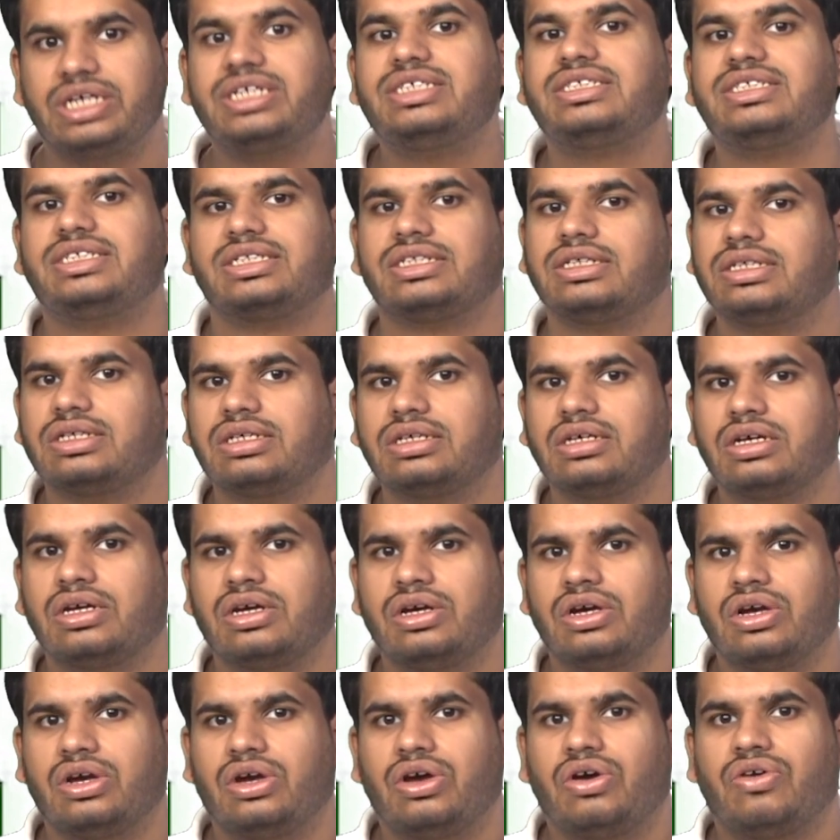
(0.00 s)
destiny.
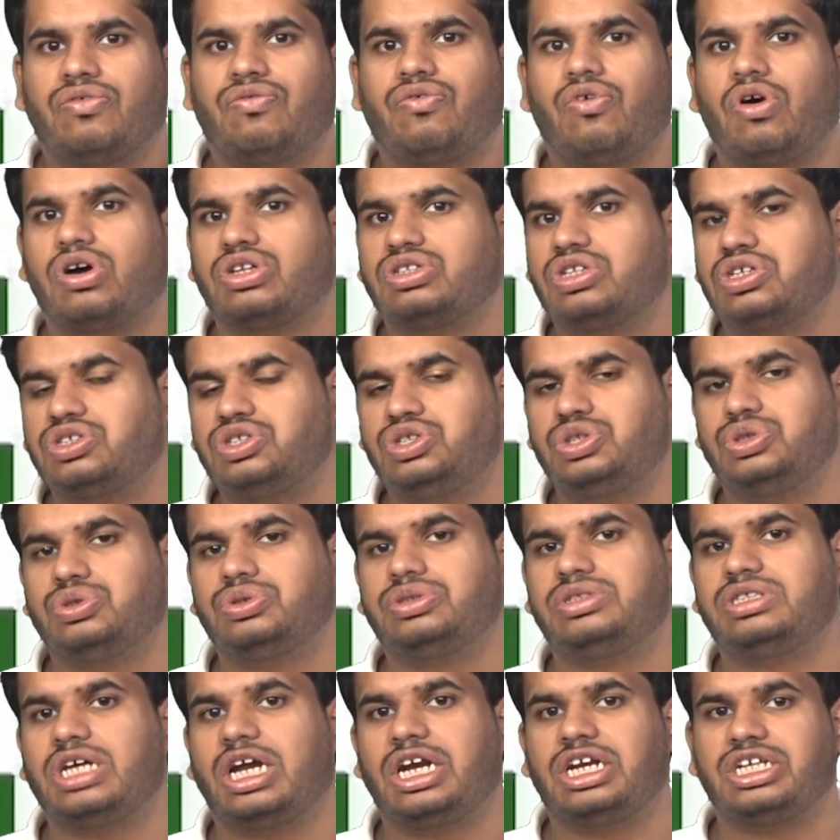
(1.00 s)
For the
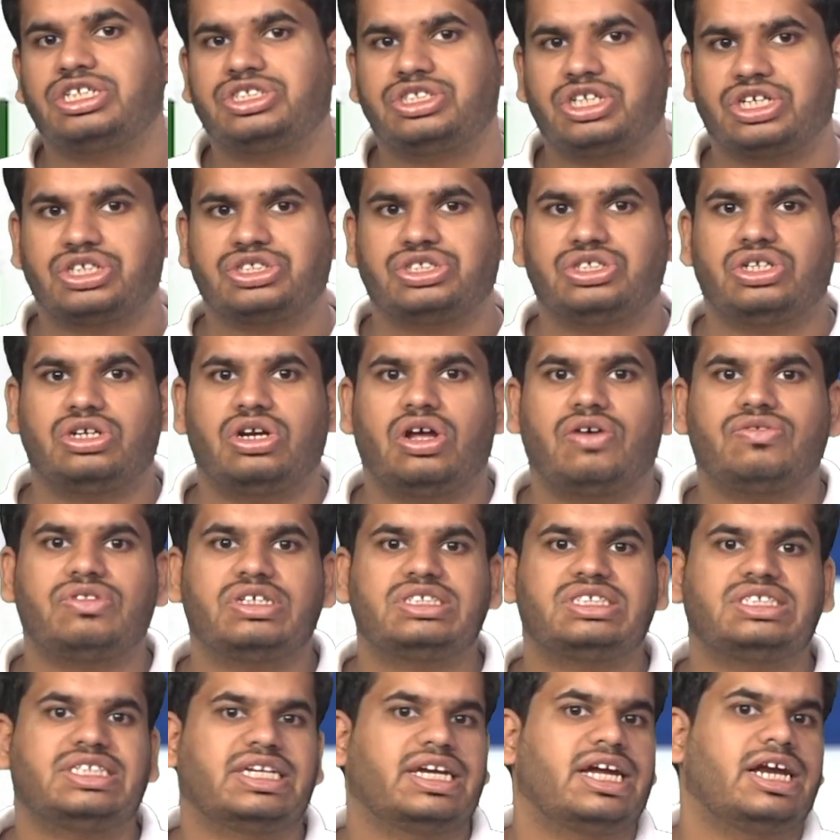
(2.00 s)
Jews, the destruction of
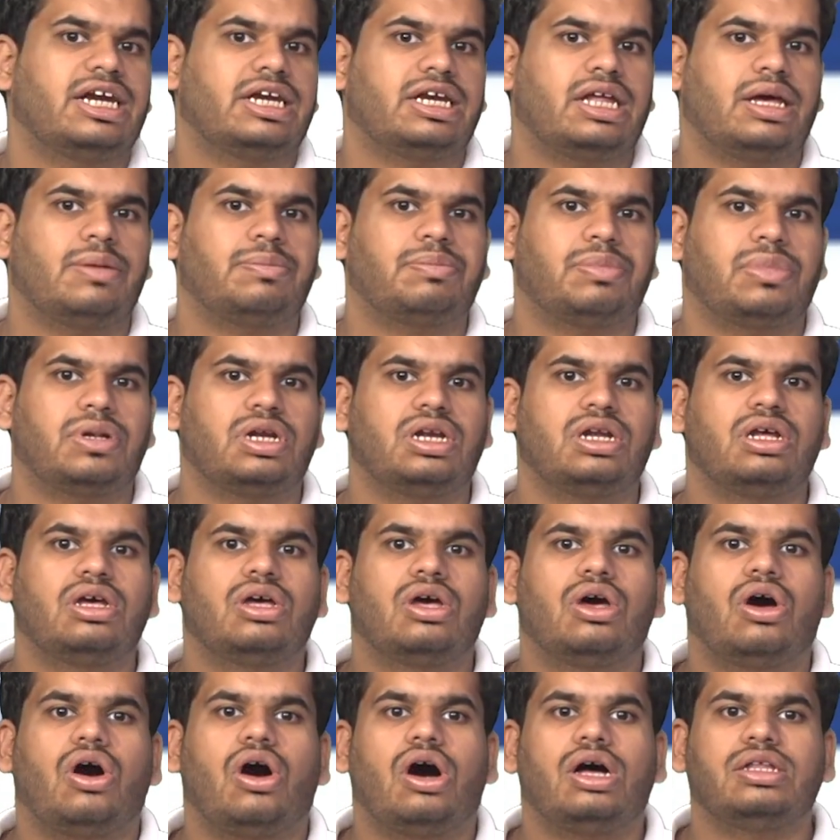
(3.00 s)
the second temple
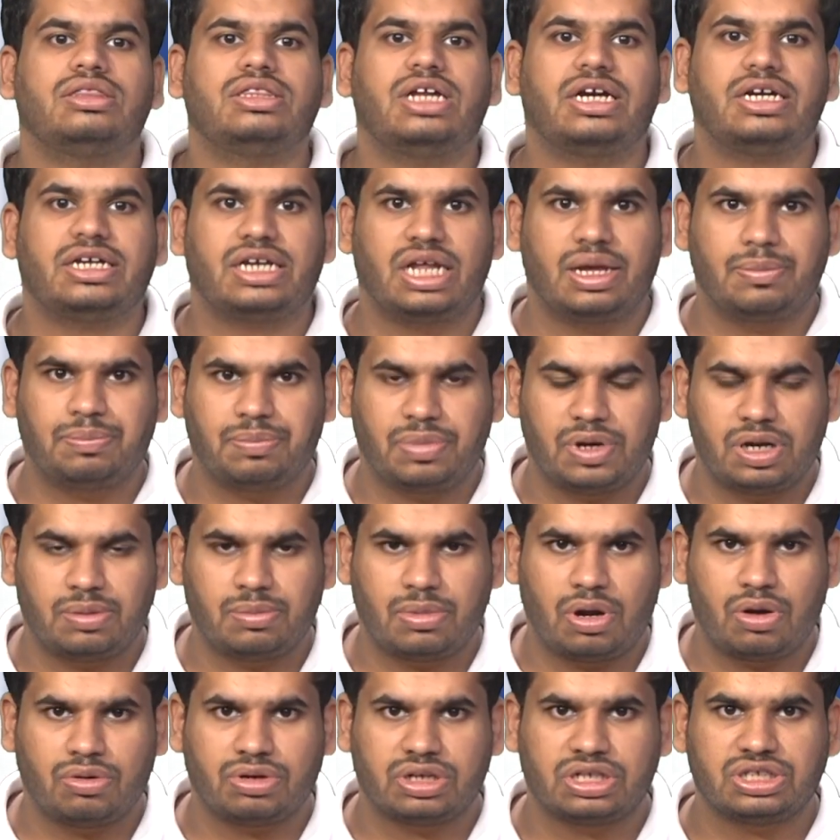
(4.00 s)
on the Temple
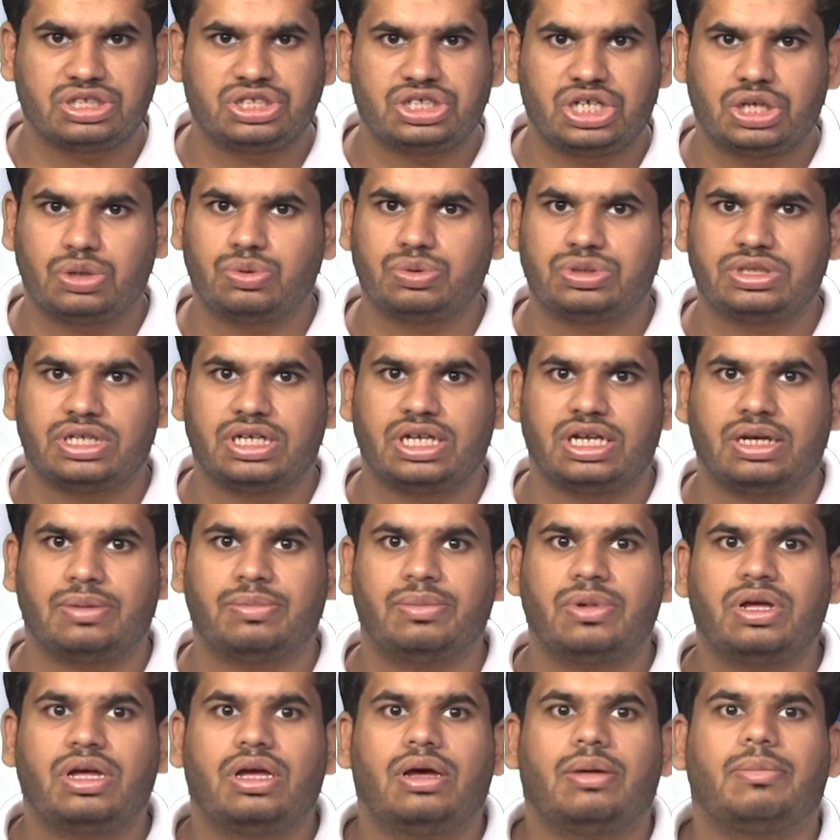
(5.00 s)
Mount in
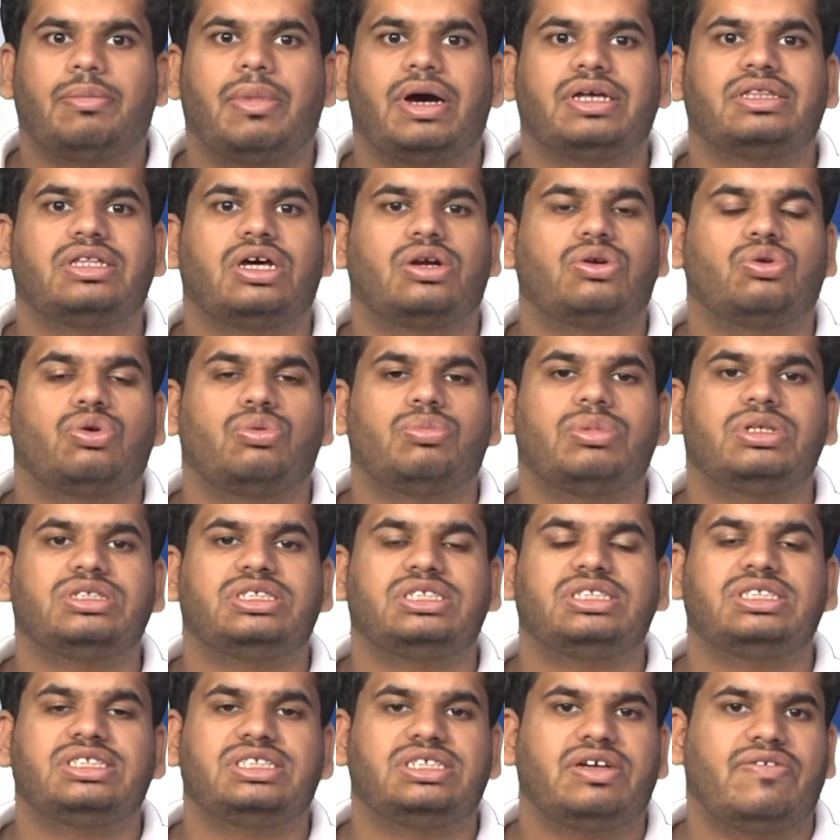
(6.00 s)
Jerusalem by the
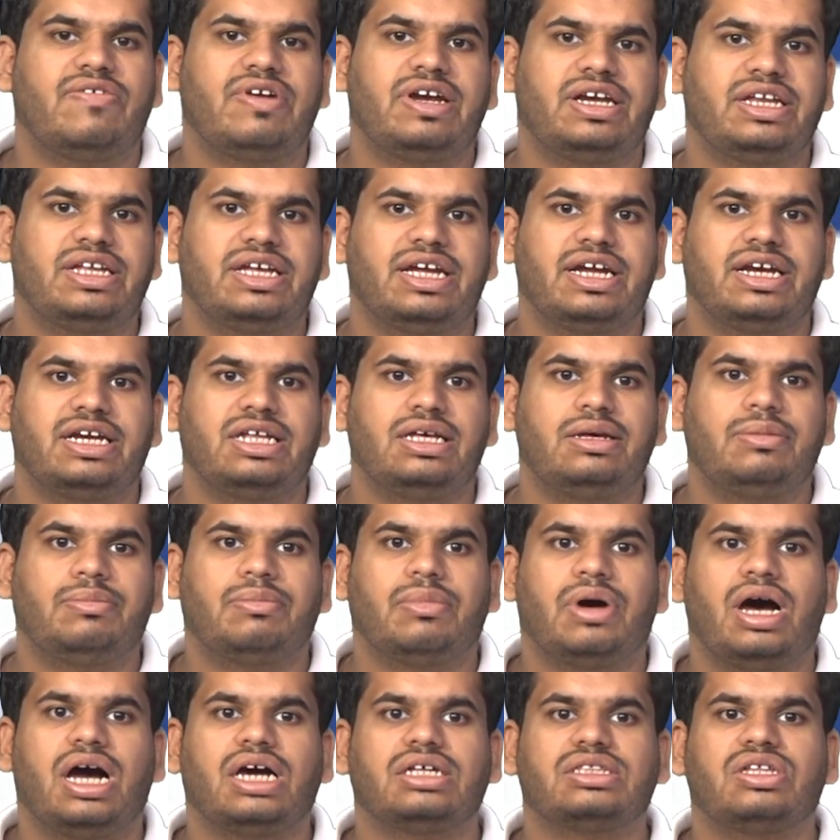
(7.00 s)
Romans in 70
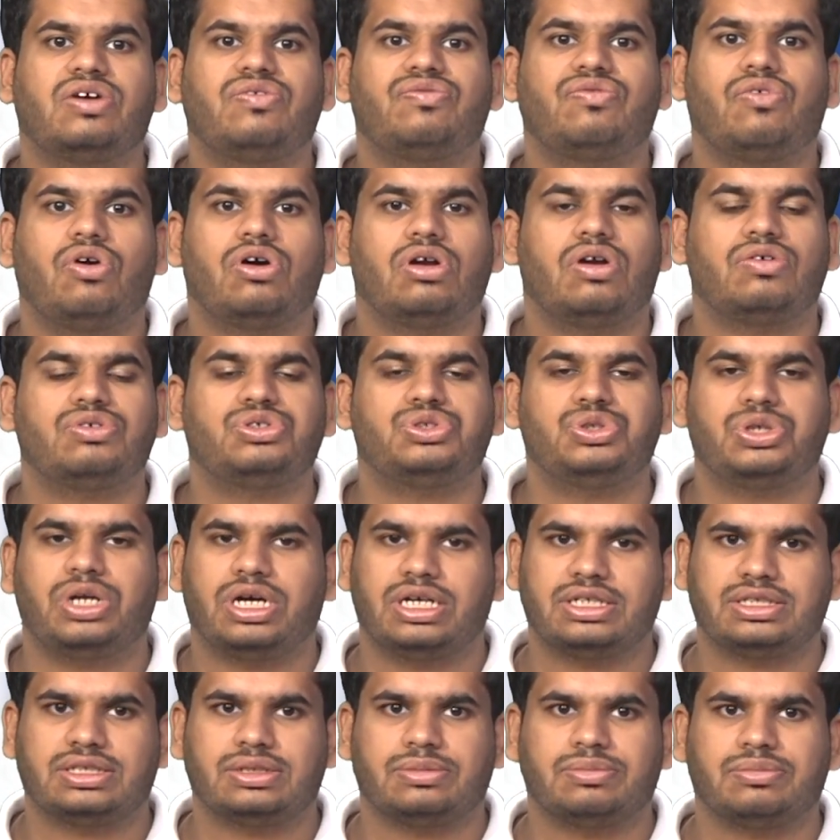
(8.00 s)
AD marked the fall of
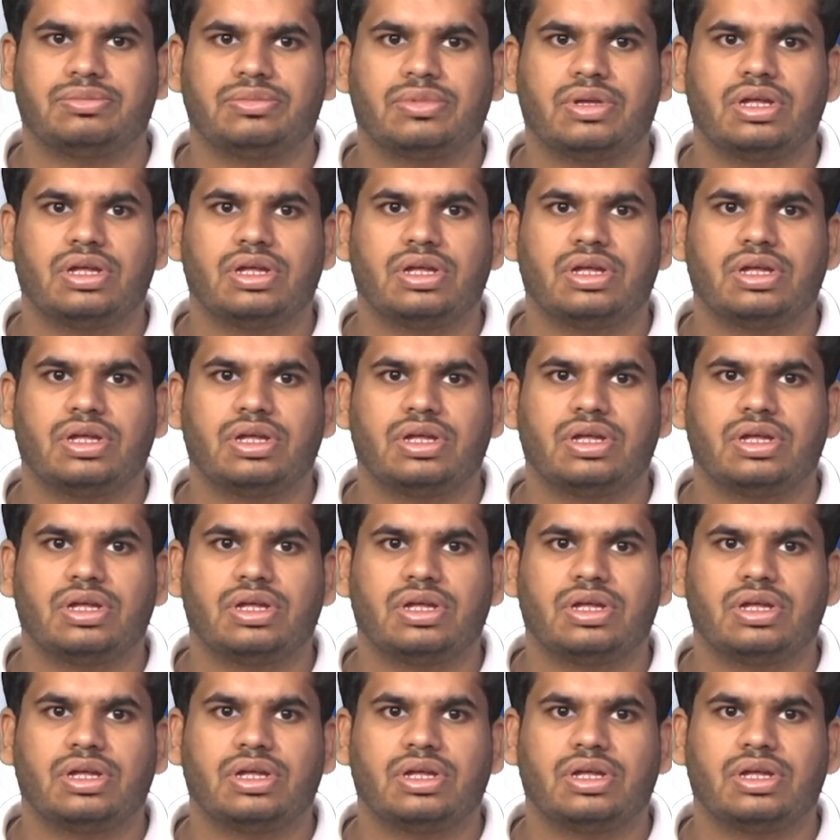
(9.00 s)
Judaism.